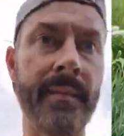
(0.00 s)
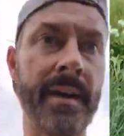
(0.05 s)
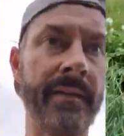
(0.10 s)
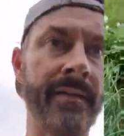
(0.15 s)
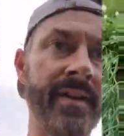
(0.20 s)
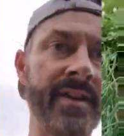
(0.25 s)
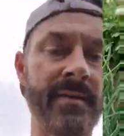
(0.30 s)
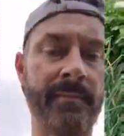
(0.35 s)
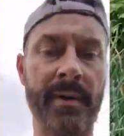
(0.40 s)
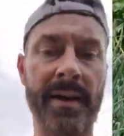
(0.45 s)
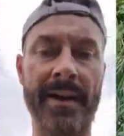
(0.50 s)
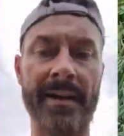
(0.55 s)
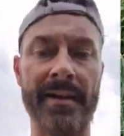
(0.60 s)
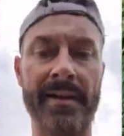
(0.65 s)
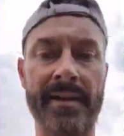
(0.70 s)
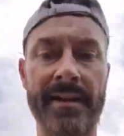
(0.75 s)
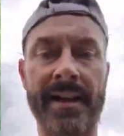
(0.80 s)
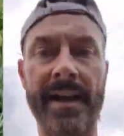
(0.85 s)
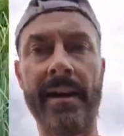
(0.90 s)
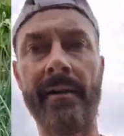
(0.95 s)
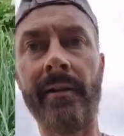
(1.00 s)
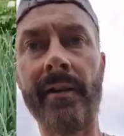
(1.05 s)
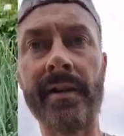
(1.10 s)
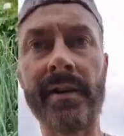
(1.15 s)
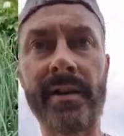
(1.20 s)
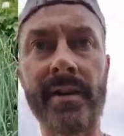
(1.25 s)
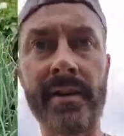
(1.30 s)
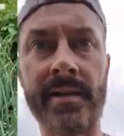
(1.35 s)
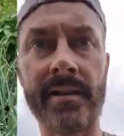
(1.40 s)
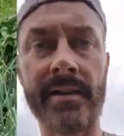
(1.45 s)
I've interplanted
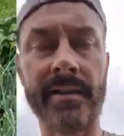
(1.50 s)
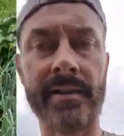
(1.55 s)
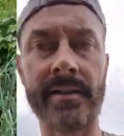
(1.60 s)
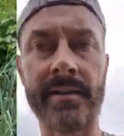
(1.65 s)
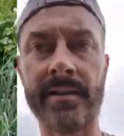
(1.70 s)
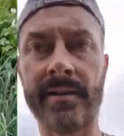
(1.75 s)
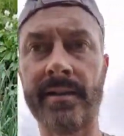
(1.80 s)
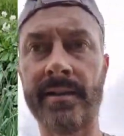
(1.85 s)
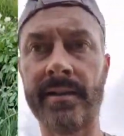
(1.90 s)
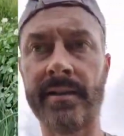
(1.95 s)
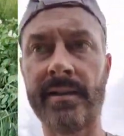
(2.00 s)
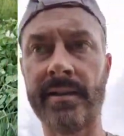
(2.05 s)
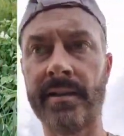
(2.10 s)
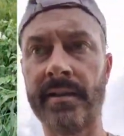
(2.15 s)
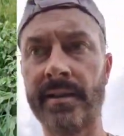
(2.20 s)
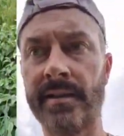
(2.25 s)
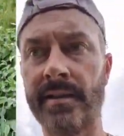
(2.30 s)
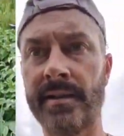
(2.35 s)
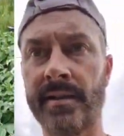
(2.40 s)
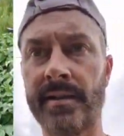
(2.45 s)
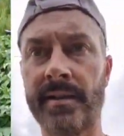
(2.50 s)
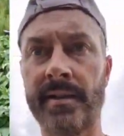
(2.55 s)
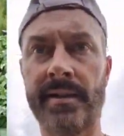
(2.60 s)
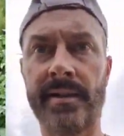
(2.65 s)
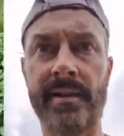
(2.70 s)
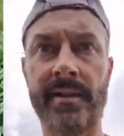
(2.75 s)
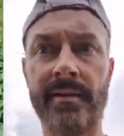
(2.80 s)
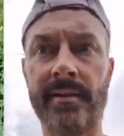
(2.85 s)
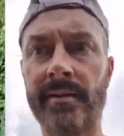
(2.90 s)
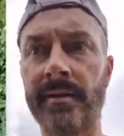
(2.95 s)
carrots.
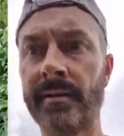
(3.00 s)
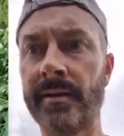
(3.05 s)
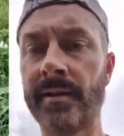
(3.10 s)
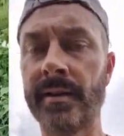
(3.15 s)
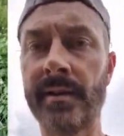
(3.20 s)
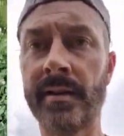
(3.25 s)
So